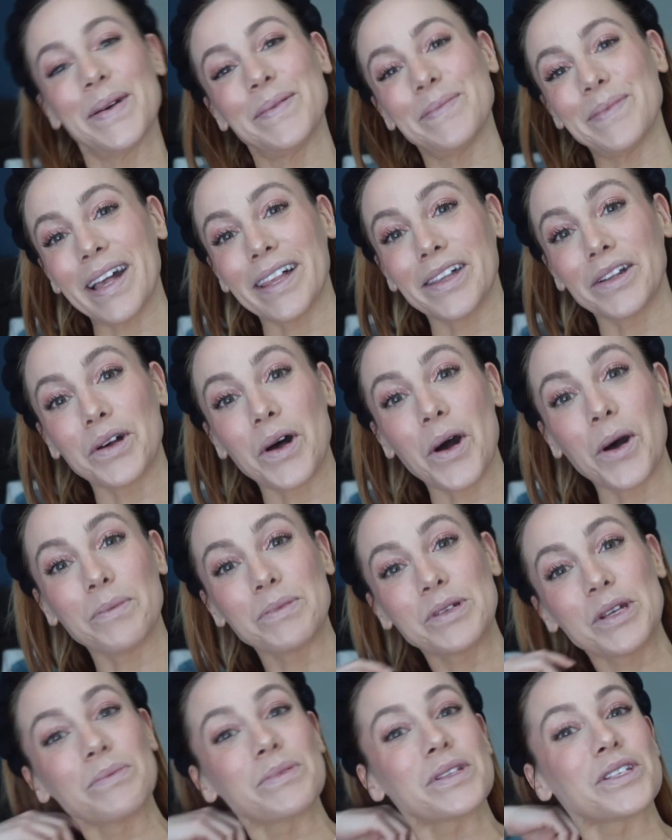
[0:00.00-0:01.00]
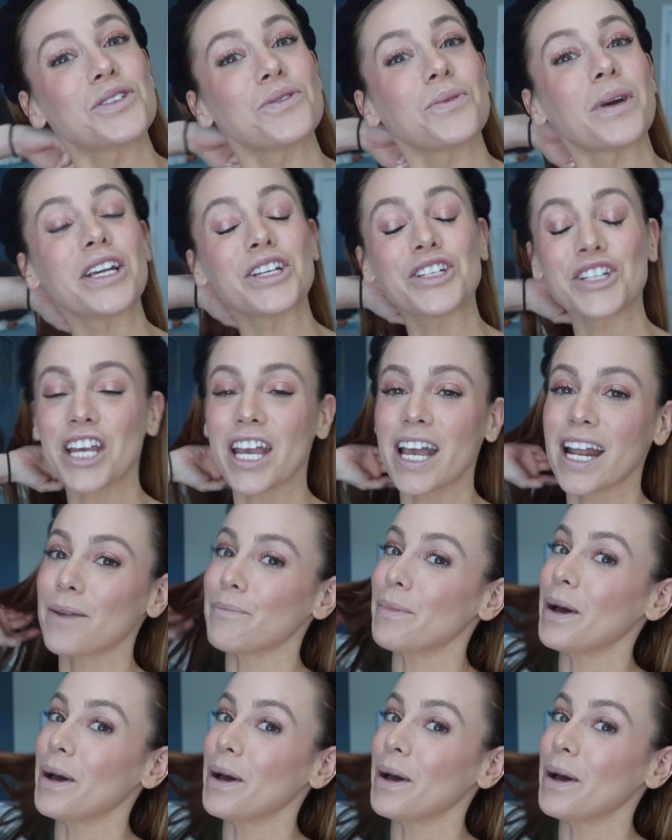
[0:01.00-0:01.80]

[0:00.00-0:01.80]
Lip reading: my little home gym situation.